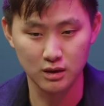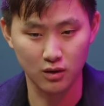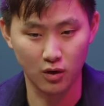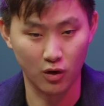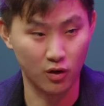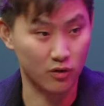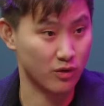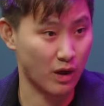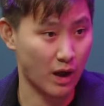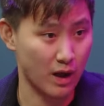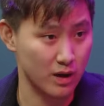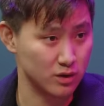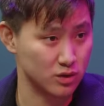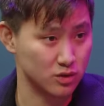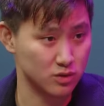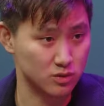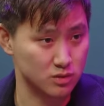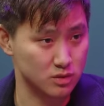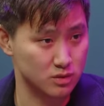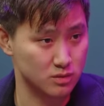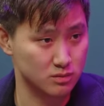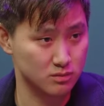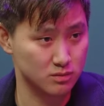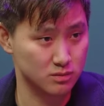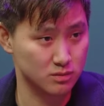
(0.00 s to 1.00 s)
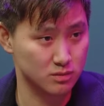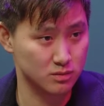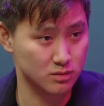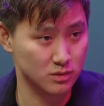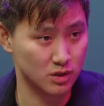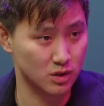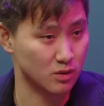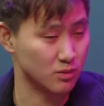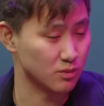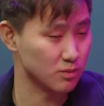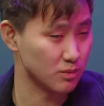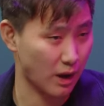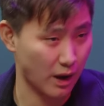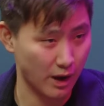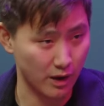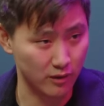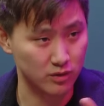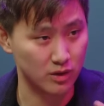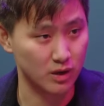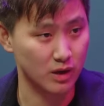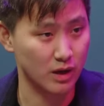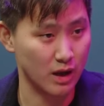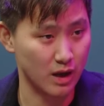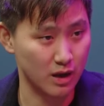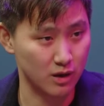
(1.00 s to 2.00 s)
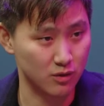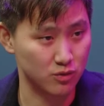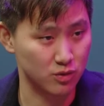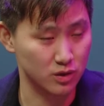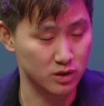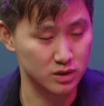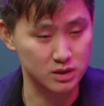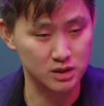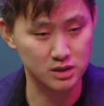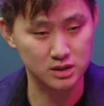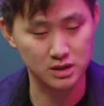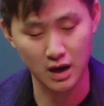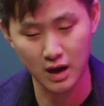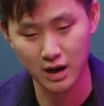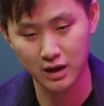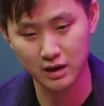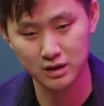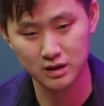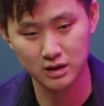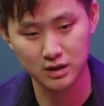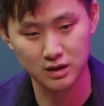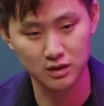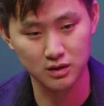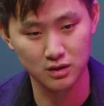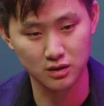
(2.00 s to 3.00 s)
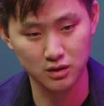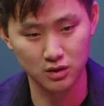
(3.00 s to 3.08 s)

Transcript: our values, you know, having a free society.